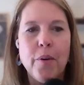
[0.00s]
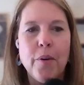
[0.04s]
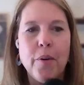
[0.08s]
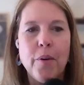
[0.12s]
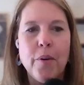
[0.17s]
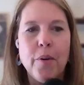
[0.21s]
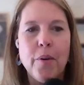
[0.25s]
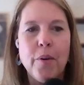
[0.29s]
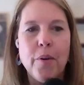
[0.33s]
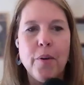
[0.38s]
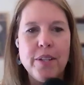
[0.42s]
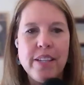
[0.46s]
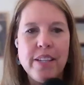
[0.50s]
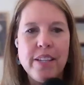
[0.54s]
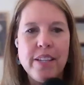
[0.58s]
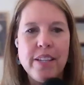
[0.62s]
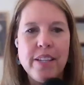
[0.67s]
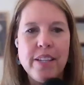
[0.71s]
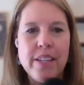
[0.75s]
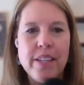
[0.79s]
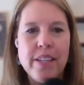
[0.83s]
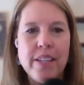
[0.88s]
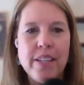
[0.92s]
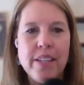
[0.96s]
I always think of a
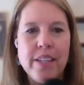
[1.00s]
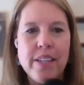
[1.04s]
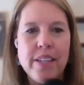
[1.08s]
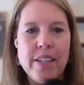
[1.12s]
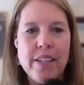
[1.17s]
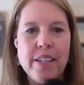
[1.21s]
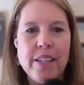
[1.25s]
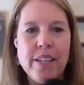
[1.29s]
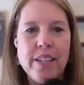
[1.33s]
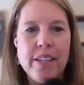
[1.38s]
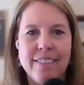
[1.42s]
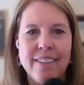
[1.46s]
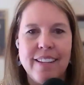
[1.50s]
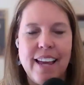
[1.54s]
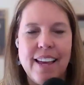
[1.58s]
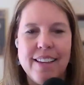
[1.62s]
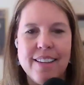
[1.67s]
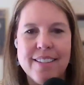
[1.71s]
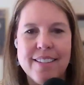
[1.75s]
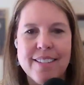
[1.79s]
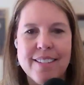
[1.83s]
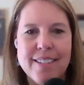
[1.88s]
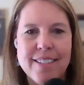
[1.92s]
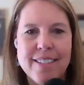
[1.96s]
manager as
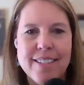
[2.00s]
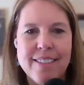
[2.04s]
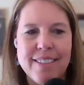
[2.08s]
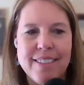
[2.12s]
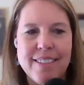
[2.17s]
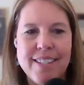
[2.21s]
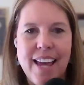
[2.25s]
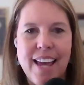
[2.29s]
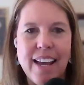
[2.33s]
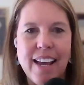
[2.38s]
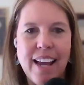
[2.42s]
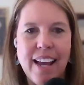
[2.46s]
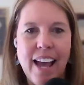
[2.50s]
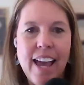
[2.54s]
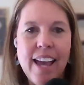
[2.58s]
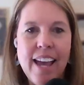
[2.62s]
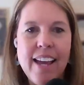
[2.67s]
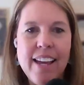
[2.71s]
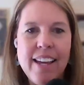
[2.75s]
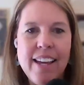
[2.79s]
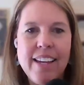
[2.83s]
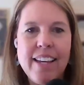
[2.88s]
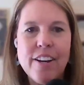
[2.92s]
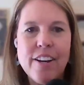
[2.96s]

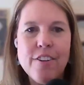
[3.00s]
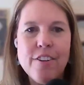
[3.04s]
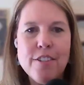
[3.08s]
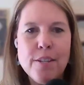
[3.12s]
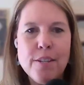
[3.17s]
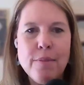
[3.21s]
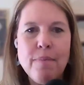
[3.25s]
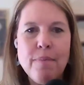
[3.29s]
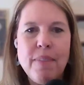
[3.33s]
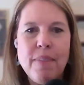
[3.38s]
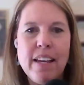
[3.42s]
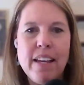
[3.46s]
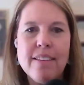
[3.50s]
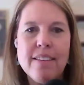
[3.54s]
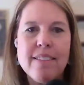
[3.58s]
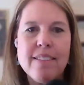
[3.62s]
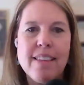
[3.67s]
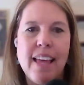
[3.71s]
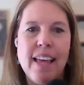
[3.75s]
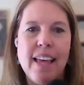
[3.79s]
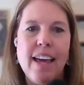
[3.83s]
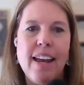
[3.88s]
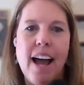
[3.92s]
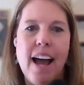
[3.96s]
saying, "Hey, here's some
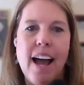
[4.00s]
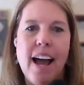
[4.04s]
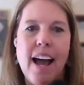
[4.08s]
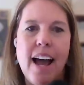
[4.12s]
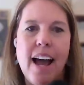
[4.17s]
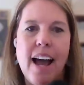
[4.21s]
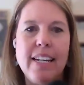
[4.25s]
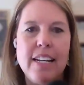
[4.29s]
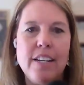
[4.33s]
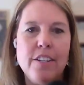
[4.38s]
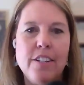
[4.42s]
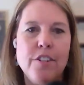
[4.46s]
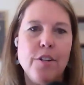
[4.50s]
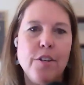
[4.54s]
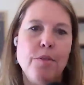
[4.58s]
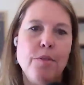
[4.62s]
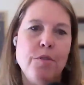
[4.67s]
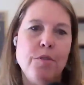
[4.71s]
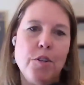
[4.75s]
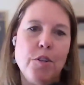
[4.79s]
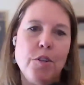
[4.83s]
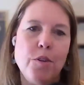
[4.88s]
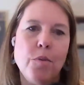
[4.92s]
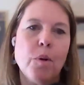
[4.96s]
things that I need
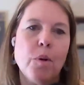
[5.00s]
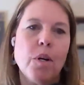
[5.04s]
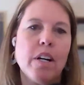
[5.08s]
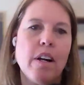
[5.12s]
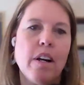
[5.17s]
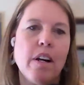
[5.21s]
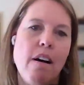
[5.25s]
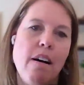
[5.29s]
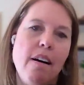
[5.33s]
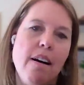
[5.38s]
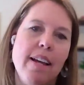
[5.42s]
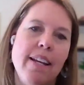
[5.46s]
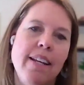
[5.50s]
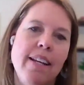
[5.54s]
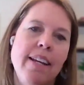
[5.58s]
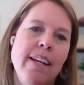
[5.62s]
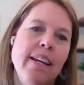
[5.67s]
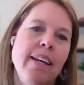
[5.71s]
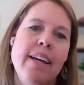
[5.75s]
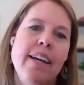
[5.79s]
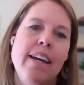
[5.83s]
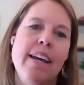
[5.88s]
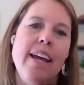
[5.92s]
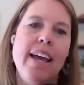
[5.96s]
you to work
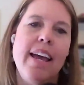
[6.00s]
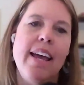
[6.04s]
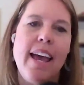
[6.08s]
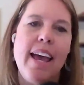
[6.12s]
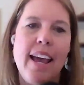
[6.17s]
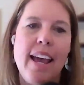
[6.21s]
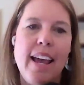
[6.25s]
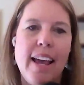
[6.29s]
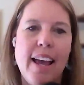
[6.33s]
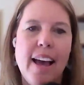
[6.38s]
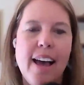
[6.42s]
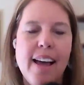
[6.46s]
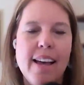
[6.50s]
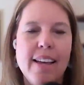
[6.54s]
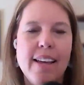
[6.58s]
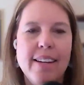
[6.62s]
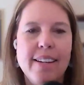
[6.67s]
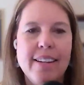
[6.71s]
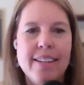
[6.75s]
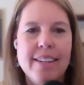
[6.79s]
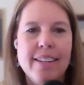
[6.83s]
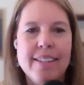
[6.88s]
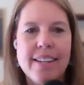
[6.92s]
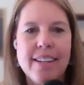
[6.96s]
on,
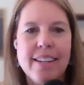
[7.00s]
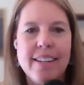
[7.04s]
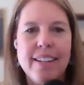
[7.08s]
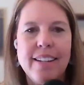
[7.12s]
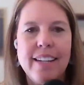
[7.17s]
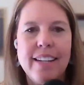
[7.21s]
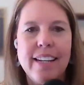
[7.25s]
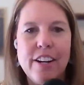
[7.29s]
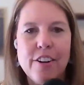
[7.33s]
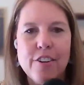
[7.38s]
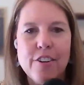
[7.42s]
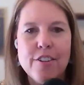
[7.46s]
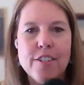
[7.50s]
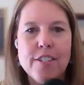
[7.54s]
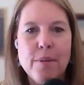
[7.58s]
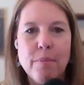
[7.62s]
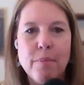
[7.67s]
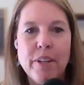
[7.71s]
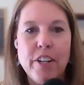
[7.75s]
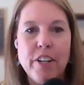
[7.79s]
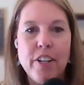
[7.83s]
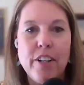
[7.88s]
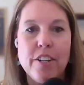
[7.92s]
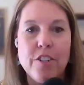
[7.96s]
and here's
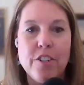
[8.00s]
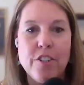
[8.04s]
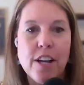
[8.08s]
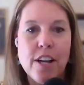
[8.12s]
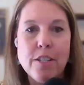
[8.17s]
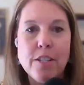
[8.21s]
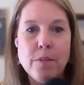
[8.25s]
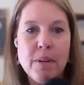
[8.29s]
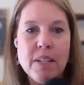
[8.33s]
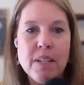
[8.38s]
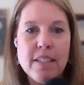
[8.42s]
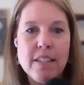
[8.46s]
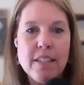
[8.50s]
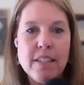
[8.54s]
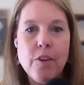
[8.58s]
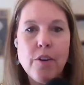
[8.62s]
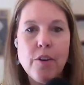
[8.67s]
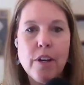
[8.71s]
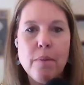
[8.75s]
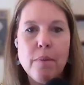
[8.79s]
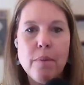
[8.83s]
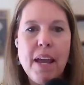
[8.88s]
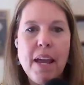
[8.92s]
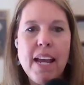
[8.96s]
some little adjustments that
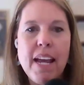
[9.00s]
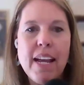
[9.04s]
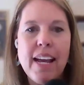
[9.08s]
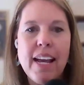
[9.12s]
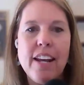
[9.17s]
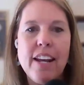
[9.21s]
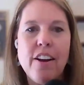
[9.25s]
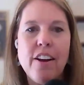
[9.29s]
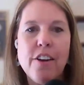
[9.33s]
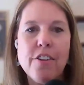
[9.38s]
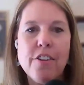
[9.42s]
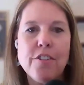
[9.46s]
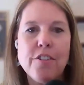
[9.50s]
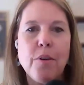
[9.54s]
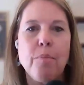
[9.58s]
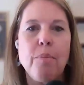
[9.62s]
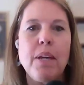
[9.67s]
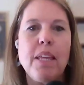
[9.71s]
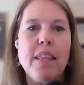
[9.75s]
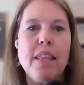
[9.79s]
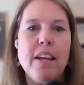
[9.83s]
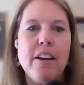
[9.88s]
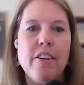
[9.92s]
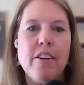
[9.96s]
you can make," and also
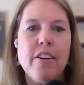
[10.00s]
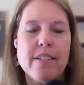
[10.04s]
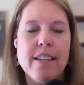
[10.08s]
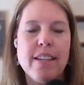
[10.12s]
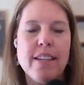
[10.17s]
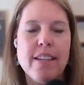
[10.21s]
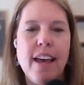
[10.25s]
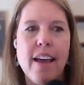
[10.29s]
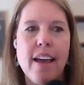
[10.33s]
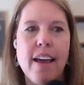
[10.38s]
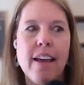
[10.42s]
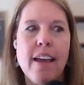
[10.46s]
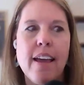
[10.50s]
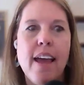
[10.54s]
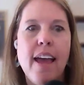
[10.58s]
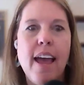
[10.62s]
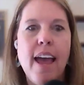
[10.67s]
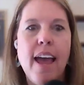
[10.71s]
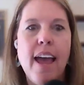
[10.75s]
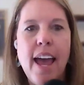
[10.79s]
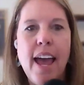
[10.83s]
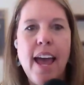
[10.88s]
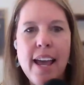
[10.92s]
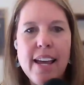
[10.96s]
be there to say,
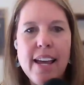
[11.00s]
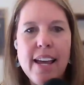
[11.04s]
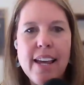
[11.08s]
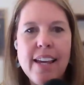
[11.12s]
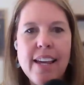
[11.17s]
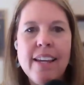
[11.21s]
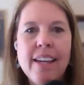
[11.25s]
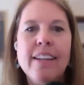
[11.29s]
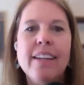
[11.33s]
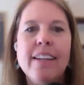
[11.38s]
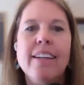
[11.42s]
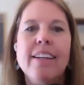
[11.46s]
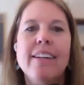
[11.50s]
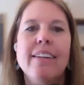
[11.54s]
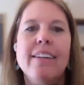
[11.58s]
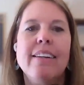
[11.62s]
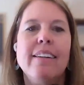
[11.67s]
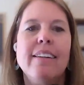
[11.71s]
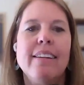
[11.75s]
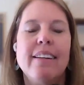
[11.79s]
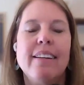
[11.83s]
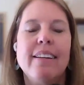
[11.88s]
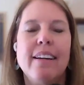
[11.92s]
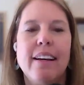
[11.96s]
"Hey,
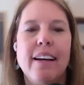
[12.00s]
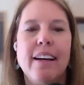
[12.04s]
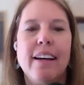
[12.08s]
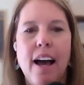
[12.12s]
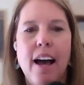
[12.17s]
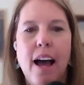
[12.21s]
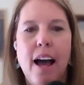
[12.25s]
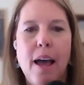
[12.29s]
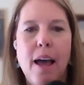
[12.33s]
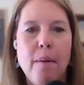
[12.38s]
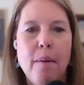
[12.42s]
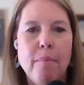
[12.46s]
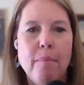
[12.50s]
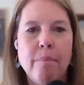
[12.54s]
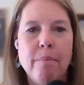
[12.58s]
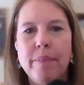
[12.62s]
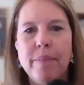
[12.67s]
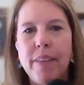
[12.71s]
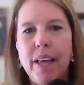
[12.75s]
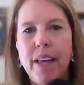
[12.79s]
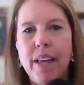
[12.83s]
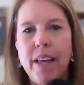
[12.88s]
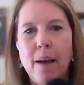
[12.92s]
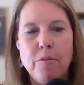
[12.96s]
I'm